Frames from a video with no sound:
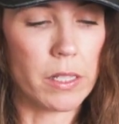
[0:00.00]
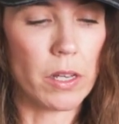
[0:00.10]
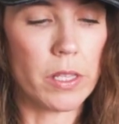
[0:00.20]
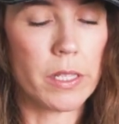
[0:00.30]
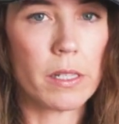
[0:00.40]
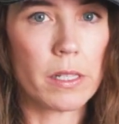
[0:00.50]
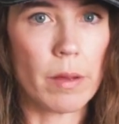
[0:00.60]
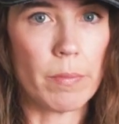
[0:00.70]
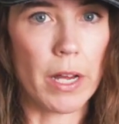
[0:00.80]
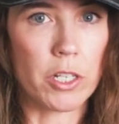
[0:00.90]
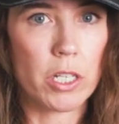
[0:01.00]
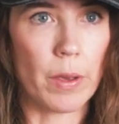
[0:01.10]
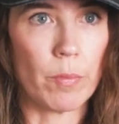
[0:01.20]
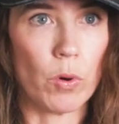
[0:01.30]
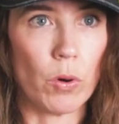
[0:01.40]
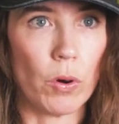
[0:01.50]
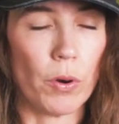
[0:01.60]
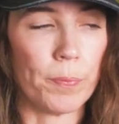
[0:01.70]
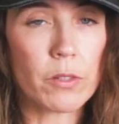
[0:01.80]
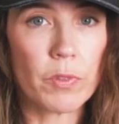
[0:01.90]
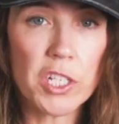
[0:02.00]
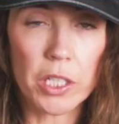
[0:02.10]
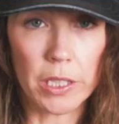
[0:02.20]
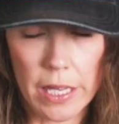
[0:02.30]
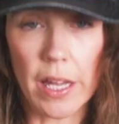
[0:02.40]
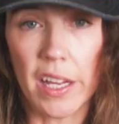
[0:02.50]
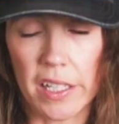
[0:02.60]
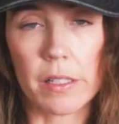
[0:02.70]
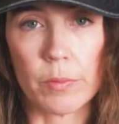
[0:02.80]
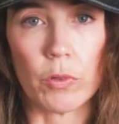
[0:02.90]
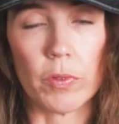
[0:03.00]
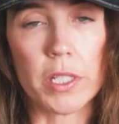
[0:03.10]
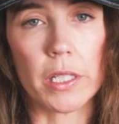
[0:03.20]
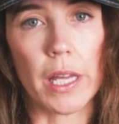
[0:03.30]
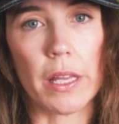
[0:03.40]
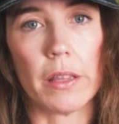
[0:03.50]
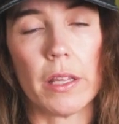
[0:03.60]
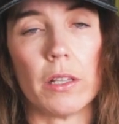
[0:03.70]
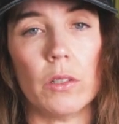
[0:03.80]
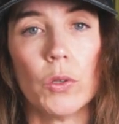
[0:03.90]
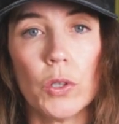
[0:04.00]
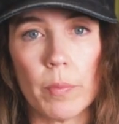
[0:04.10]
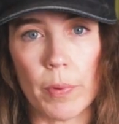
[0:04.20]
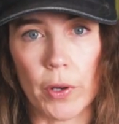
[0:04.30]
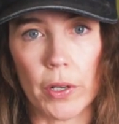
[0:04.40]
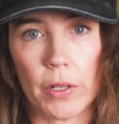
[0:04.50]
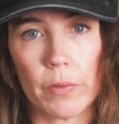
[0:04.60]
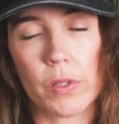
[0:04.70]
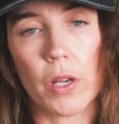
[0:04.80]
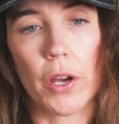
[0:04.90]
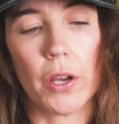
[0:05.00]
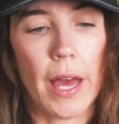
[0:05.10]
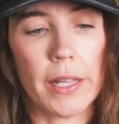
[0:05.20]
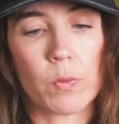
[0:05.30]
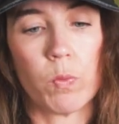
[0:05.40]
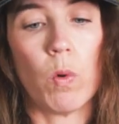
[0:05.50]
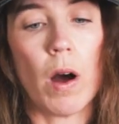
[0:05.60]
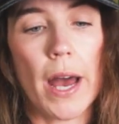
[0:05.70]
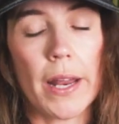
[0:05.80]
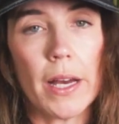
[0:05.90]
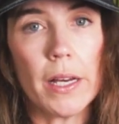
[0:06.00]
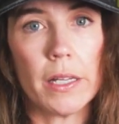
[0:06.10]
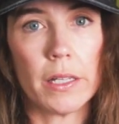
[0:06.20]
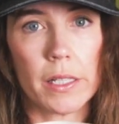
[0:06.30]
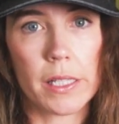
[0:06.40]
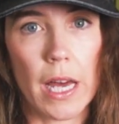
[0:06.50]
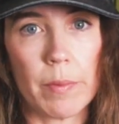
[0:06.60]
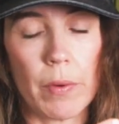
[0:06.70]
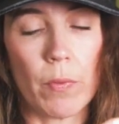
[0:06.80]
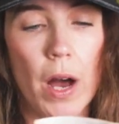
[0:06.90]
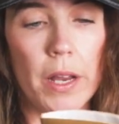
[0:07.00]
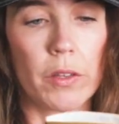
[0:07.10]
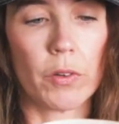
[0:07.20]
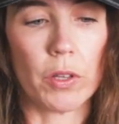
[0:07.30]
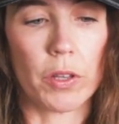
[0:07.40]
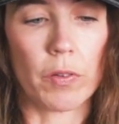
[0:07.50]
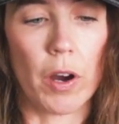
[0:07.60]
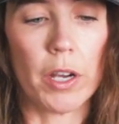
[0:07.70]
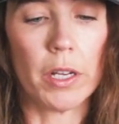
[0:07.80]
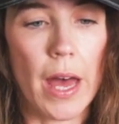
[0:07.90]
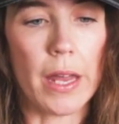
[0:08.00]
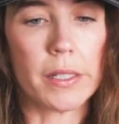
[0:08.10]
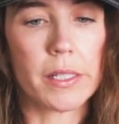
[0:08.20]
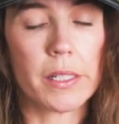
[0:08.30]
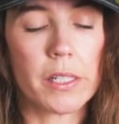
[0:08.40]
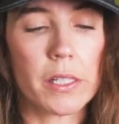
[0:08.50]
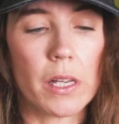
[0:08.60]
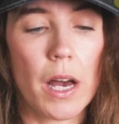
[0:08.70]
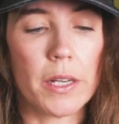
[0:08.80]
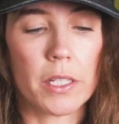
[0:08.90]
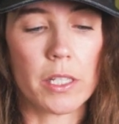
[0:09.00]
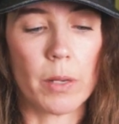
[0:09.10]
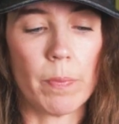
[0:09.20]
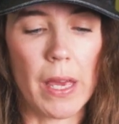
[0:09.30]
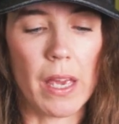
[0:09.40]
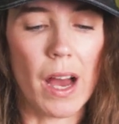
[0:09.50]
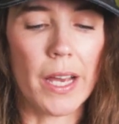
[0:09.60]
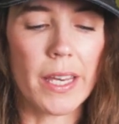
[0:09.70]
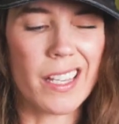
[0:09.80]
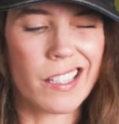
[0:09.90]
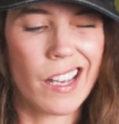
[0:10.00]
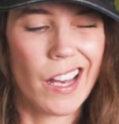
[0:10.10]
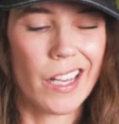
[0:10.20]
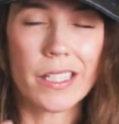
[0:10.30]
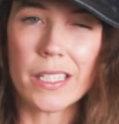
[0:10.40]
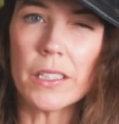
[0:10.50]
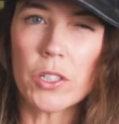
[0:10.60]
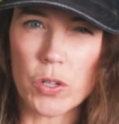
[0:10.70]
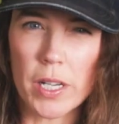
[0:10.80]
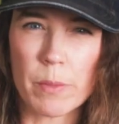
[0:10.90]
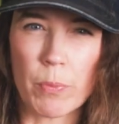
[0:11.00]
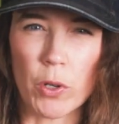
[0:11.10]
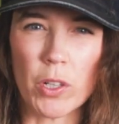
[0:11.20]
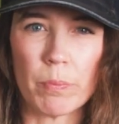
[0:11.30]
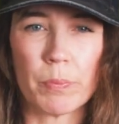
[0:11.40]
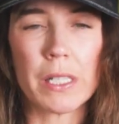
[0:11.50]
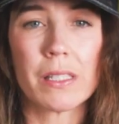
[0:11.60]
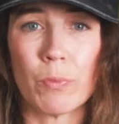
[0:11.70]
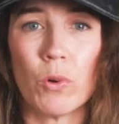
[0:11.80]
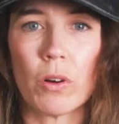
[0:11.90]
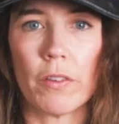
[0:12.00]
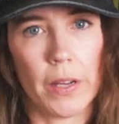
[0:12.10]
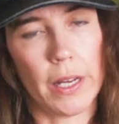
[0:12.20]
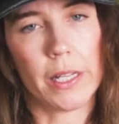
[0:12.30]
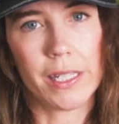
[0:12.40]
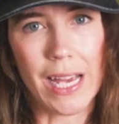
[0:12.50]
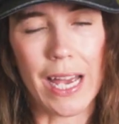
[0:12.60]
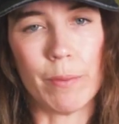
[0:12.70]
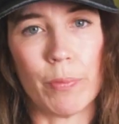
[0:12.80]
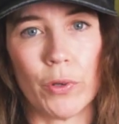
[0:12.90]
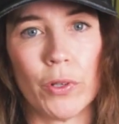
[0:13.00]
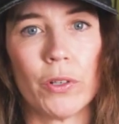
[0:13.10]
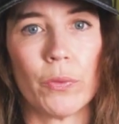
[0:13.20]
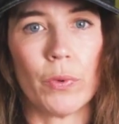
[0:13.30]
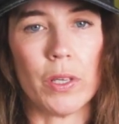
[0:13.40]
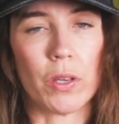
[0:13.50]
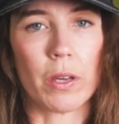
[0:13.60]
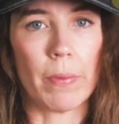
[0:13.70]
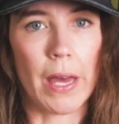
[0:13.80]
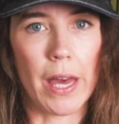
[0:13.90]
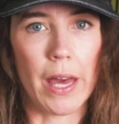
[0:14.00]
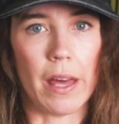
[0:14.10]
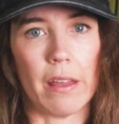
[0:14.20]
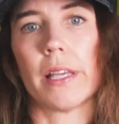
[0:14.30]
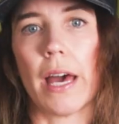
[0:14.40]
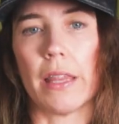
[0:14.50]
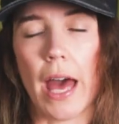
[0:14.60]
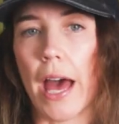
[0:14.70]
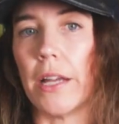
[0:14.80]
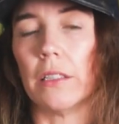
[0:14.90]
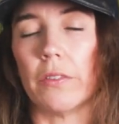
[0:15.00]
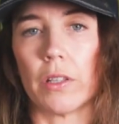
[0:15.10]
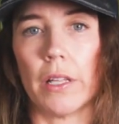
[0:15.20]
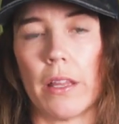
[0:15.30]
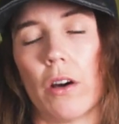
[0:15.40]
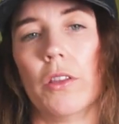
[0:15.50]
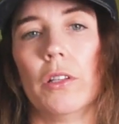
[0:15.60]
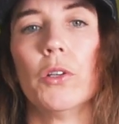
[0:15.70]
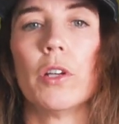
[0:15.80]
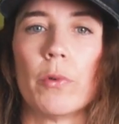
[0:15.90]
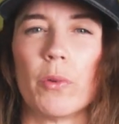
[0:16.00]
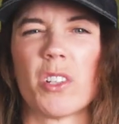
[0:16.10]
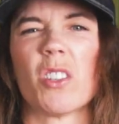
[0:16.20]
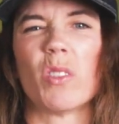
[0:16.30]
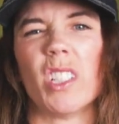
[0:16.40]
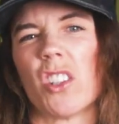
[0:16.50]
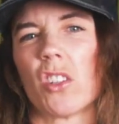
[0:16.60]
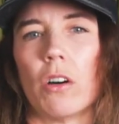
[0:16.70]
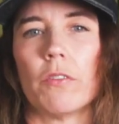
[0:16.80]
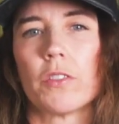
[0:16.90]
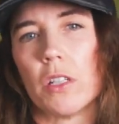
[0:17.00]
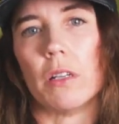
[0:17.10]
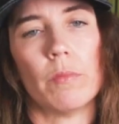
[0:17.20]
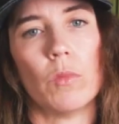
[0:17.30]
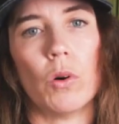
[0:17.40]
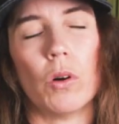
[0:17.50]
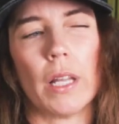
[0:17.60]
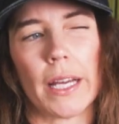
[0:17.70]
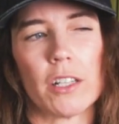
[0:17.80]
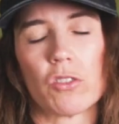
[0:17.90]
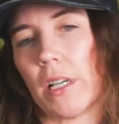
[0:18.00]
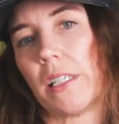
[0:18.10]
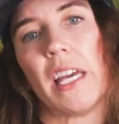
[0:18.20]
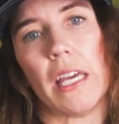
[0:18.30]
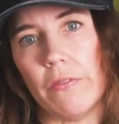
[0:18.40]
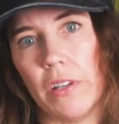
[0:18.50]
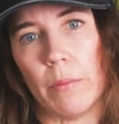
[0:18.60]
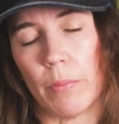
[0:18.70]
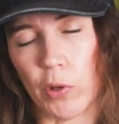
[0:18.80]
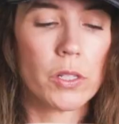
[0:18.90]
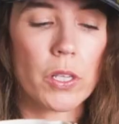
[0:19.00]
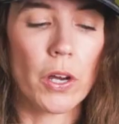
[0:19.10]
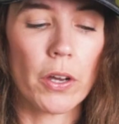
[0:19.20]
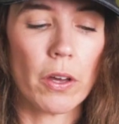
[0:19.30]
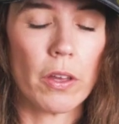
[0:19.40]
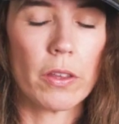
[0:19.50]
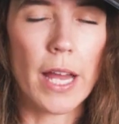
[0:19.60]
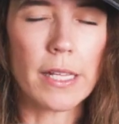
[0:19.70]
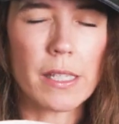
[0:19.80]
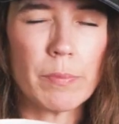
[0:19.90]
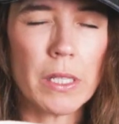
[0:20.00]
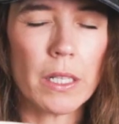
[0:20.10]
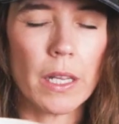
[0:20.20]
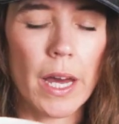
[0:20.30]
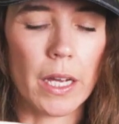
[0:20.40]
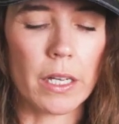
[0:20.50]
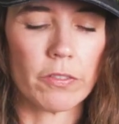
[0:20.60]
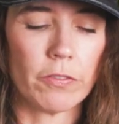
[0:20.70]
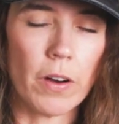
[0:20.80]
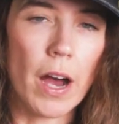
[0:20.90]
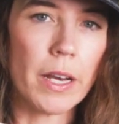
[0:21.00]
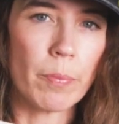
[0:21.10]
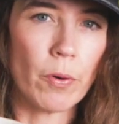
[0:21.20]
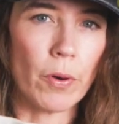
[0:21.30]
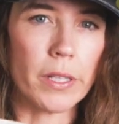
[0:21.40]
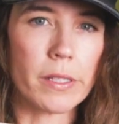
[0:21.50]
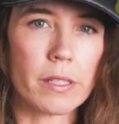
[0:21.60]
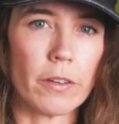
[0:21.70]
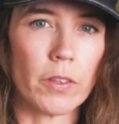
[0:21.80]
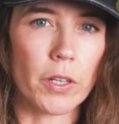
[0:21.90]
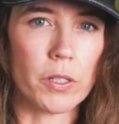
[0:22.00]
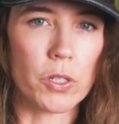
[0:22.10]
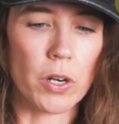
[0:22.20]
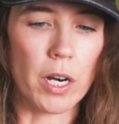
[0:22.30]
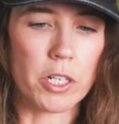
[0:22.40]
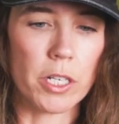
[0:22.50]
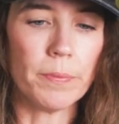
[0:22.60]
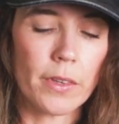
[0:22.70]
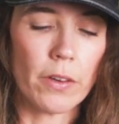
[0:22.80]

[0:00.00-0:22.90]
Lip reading: So this is a much more rigid leather. It is a more rigid leather than the Lunar Boot. So it's wider, it's cut a bit wider through the throat, and it's just designed to be, I guess, it's still a dress boot, but it's more of a day boot when you compare, say, the handle of the leather on the Lunar Boot, which is really soft and more like a dress evening boot. So that's some of the finer points of the construction.